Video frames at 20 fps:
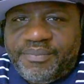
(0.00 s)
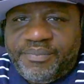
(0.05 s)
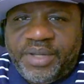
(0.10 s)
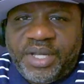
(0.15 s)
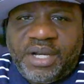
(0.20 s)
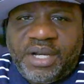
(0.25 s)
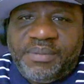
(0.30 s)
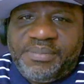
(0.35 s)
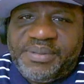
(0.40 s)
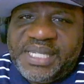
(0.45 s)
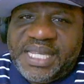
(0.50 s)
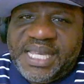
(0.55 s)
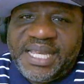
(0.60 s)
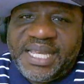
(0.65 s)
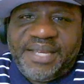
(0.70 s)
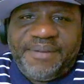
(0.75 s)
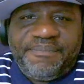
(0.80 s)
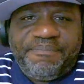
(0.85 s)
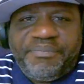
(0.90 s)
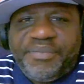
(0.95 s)
You know what I'm
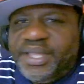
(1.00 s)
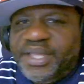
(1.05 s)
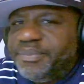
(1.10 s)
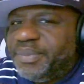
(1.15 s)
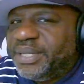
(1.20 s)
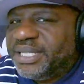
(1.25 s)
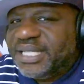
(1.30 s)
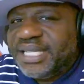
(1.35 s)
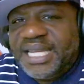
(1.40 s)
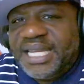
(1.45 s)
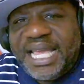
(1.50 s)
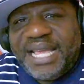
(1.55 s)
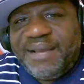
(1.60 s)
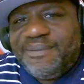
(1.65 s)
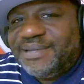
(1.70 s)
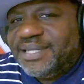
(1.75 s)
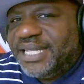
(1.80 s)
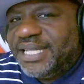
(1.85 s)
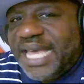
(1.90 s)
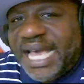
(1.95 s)
saying? But tonight
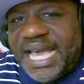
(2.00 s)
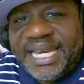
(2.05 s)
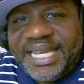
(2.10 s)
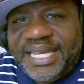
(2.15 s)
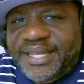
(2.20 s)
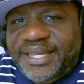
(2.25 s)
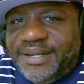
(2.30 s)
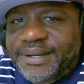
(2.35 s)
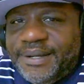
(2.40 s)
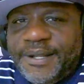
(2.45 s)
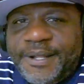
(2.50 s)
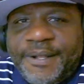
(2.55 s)
was not it,